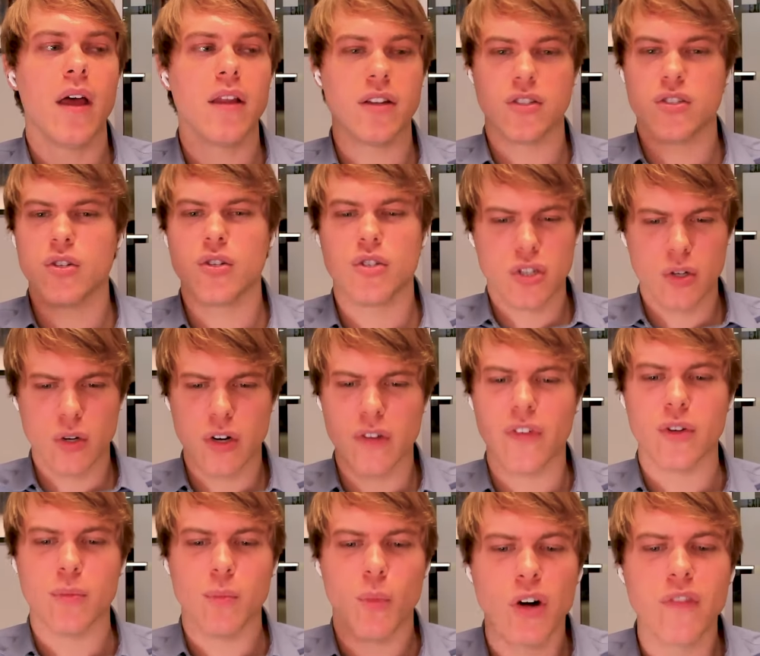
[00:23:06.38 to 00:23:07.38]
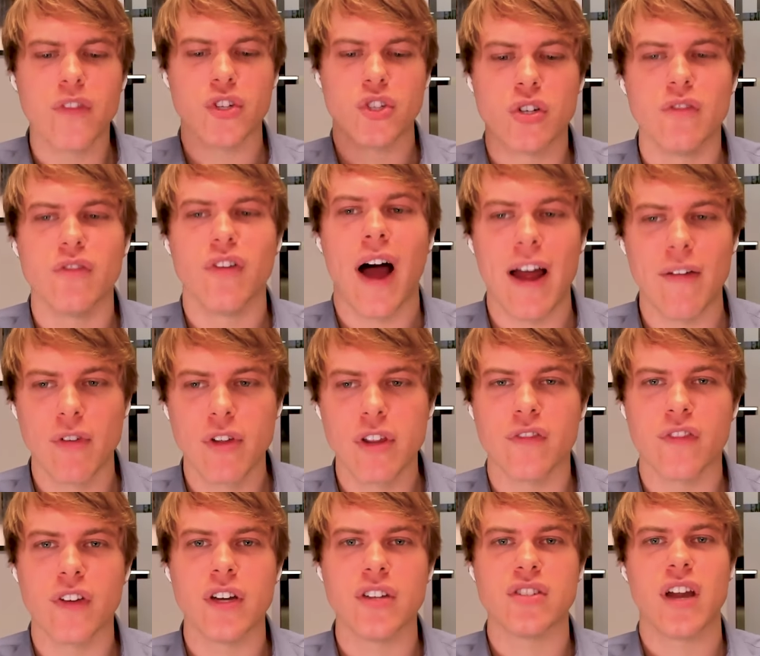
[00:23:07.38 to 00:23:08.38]
this is sort of a, more of a survival of the
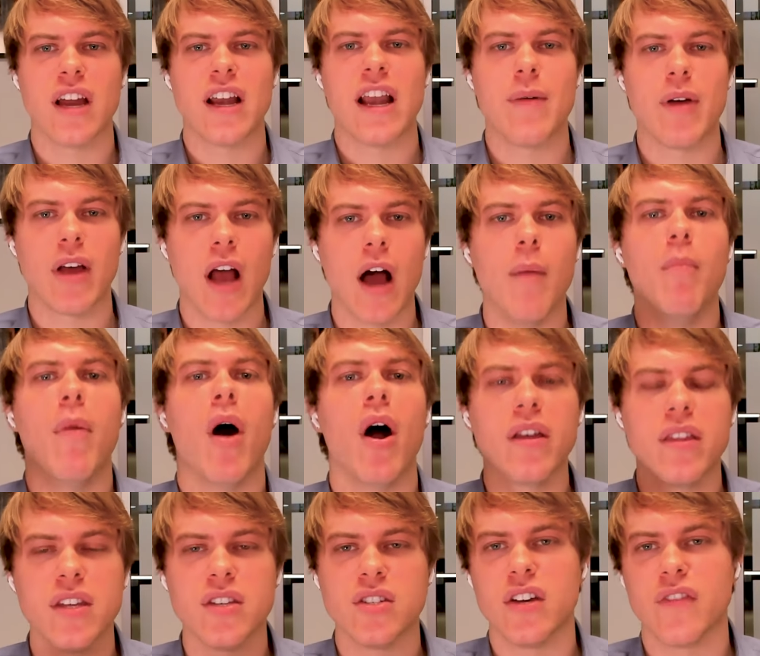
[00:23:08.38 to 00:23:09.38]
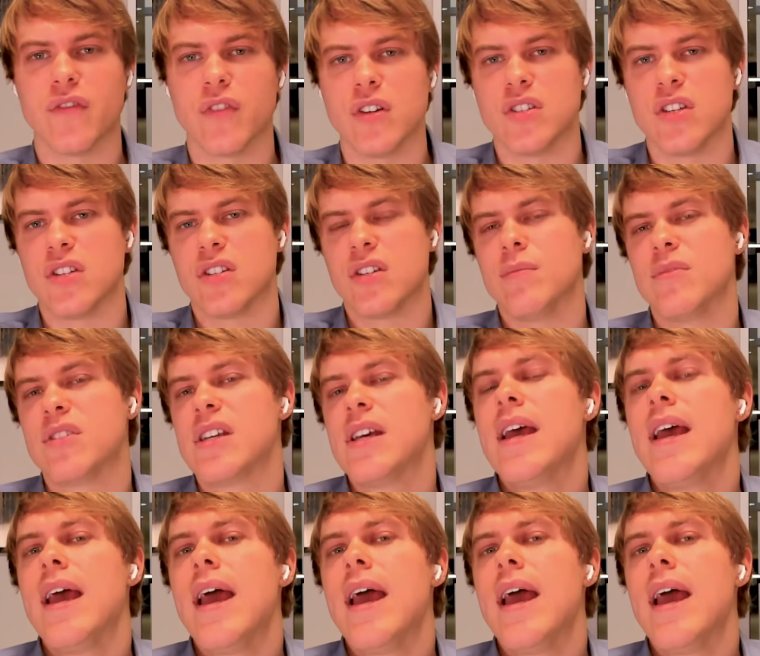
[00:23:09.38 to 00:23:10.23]
fittest dynamic among these different systems.